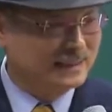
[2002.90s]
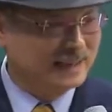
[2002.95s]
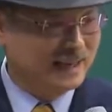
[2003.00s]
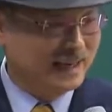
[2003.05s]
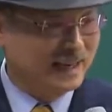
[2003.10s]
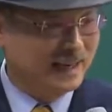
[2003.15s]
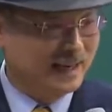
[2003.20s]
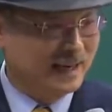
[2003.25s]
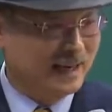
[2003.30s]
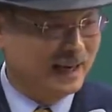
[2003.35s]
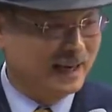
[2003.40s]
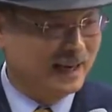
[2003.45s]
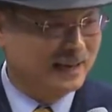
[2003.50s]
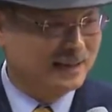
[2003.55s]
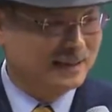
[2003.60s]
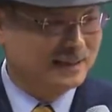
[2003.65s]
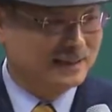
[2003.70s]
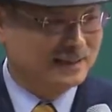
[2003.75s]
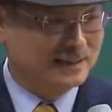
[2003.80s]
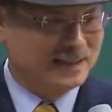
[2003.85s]
that day,
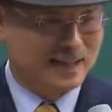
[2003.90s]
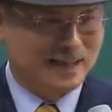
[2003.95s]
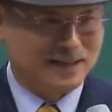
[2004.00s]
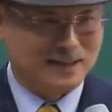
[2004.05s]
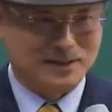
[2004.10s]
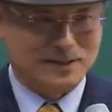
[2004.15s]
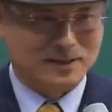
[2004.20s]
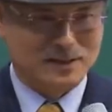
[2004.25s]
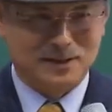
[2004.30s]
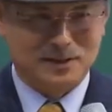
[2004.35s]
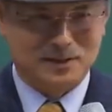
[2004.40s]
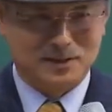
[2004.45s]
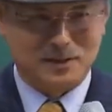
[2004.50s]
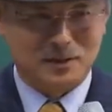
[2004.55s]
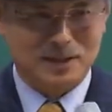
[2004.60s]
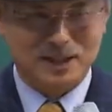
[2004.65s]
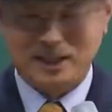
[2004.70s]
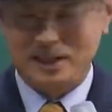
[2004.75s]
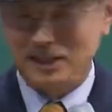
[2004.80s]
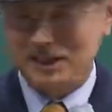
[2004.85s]
and that I was
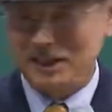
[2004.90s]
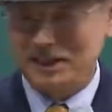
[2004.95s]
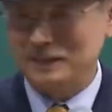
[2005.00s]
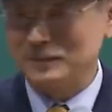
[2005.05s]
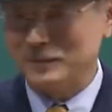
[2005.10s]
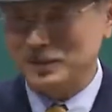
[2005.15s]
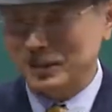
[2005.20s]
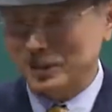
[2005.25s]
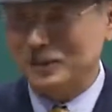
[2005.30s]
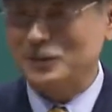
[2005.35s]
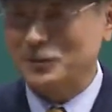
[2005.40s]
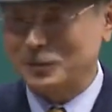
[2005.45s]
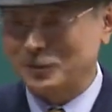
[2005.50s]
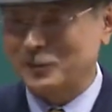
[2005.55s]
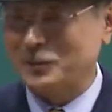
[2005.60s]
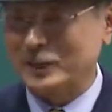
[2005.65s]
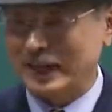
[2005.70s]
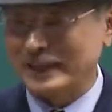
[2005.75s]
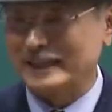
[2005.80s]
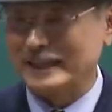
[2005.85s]
wiring it to them
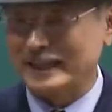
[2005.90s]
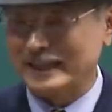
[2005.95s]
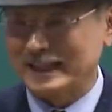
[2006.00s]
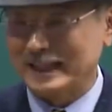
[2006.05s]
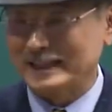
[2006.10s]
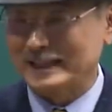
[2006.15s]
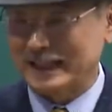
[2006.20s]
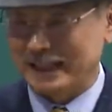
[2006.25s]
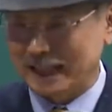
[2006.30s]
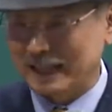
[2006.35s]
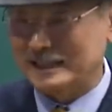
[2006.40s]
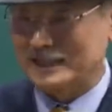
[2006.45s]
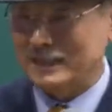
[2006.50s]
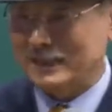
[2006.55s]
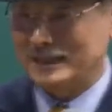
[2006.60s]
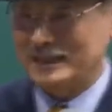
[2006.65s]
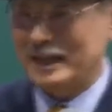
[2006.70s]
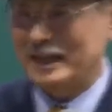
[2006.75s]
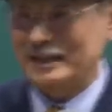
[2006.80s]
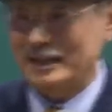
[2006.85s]
so that they could
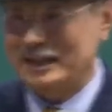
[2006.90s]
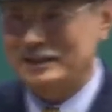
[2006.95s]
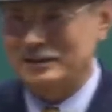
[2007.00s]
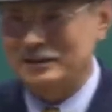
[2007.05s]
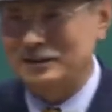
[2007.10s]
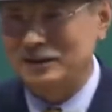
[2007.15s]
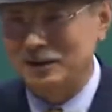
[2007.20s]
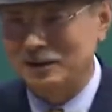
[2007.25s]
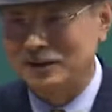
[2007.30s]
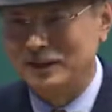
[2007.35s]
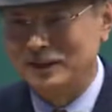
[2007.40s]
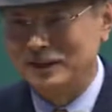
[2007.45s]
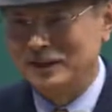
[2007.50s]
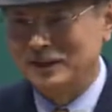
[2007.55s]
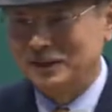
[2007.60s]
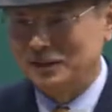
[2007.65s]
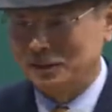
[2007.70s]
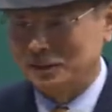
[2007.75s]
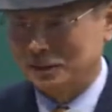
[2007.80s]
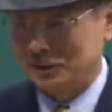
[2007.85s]
use it
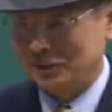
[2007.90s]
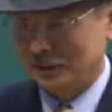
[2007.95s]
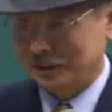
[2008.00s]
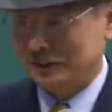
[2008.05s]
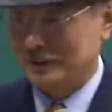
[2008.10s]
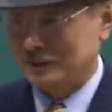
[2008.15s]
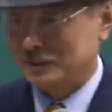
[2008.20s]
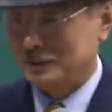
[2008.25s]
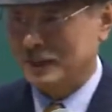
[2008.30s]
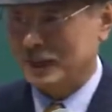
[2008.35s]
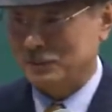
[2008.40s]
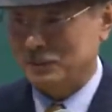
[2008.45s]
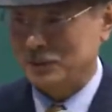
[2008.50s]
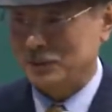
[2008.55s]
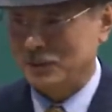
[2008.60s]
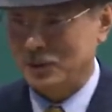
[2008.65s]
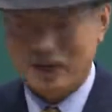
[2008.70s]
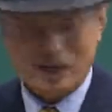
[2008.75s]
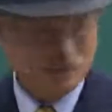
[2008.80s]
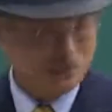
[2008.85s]
for
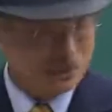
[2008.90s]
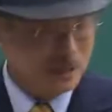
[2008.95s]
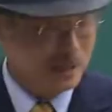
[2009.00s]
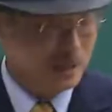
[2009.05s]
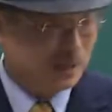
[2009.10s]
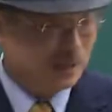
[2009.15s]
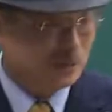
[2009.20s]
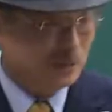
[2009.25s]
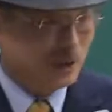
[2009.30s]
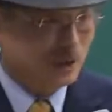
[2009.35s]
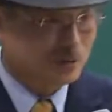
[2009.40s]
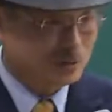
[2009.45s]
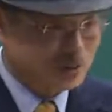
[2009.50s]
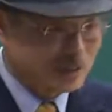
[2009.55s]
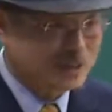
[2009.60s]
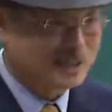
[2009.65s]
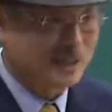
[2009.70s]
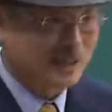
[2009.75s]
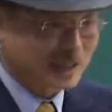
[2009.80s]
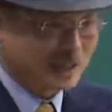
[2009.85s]
transportation and
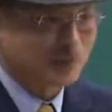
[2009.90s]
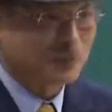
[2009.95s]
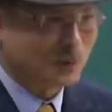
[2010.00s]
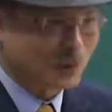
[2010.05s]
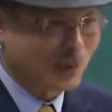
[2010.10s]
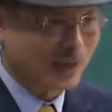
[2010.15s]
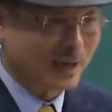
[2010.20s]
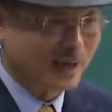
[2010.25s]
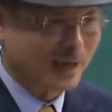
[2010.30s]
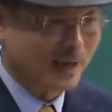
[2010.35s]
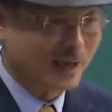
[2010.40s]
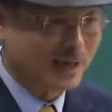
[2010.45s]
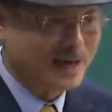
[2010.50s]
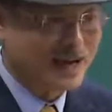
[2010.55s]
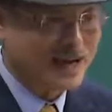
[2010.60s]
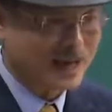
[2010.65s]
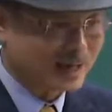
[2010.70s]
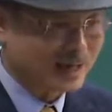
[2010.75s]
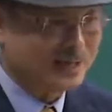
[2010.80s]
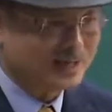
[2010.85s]
for lunch the next
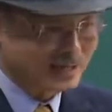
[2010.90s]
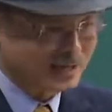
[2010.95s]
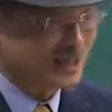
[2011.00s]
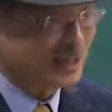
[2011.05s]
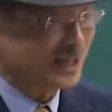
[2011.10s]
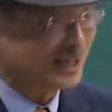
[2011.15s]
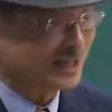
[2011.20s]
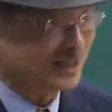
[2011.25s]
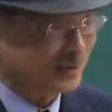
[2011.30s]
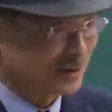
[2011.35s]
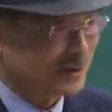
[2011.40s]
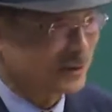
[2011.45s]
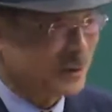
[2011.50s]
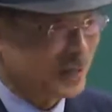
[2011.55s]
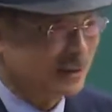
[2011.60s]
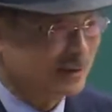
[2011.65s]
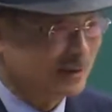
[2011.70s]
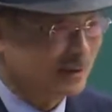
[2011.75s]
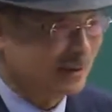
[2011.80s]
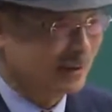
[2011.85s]
day.
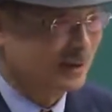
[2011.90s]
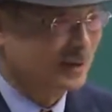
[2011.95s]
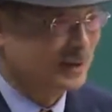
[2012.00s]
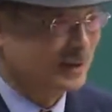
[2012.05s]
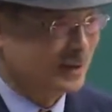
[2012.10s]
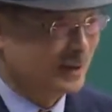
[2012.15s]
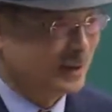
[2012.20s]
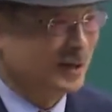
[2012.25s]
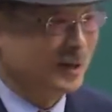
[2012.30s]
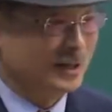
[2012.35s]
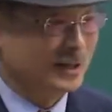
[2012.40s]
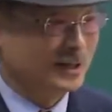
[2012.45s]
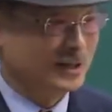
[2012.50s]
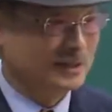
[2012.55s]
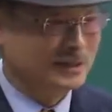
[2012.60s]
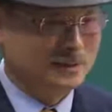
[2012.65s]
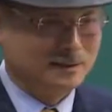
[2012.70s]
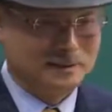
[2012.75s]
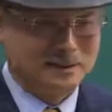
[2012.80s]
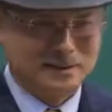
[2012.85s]
Then I sent them a
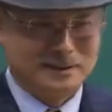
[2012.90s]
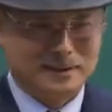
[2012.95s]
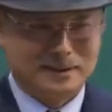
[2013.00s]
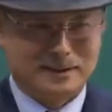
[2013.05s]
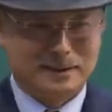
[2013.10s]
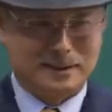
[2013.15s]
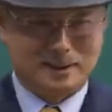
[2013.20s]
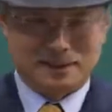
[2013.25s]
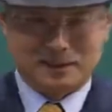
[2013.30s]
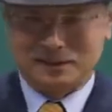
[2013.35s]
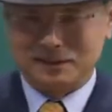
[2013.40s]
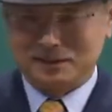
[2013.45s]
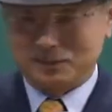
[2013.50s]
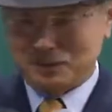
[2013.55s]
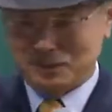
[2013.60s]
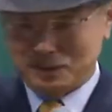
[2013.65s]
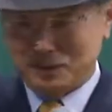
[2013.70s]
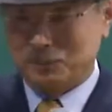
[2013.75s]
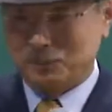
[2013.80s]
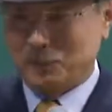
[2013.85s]
message
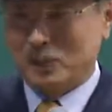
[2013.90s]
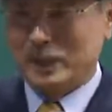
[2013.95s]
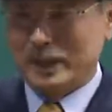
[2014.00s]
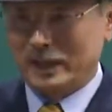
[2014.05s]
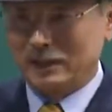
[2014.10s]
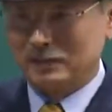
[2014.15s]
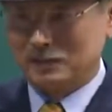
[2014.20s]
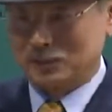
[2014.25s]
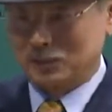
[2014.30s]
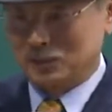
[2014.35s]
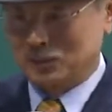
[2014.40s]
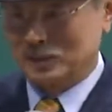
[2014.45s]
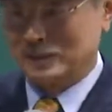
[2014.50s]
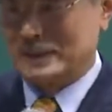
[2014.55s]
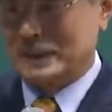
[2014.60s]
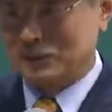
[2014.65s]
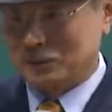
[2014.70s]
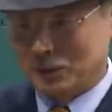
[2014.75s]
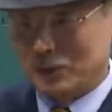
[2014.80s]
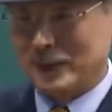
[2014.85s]
saying,
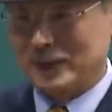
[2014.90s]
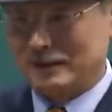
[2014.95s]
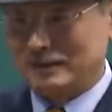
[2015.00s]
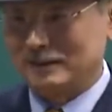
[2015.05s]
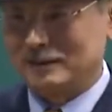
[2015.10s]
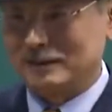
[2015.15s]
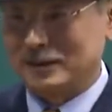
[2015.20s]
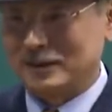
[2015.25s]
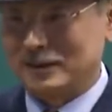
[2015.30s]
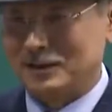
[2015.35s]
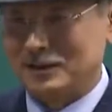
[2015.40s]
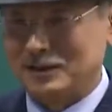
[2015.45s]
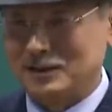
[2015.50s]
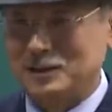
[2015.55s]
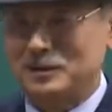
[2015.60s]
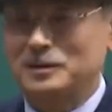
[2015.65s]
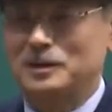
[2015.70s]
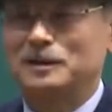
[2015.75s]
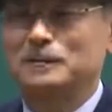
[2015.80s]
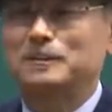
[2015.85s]

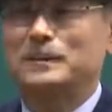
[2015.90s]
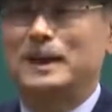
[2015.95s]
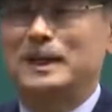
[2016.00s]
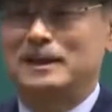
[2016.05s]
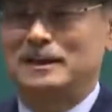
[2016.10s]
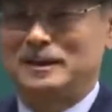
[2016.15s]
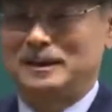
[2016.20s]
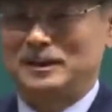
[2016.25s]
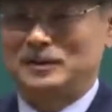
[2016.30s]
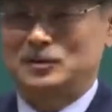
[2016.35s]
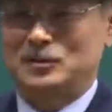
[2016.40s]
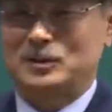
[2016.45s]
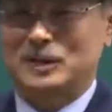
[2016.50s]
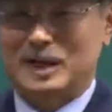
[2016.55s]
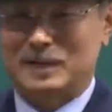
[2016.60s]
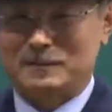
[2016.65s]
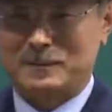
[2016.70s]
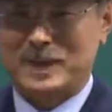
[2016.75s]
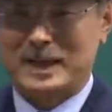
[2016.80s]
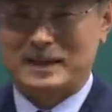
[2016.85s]
"Congratulations
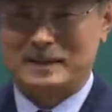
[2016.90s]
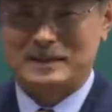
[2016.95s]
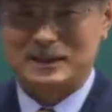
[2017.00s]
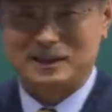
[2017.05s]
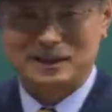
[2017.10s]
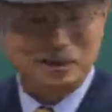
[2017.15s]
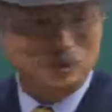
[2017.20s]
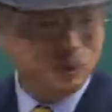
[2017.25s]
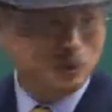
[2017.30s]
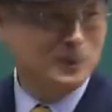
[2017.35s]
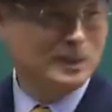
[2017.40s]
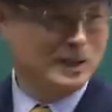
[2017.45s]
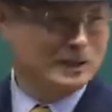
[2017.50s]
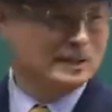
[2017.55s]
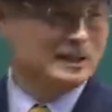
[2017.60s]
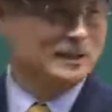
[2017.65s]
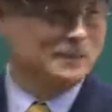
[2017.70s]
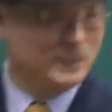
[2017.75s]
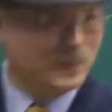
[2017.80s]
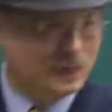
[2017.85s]
on your
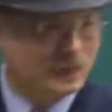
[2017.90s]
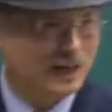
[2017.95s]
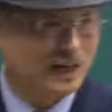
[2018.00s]
compensation."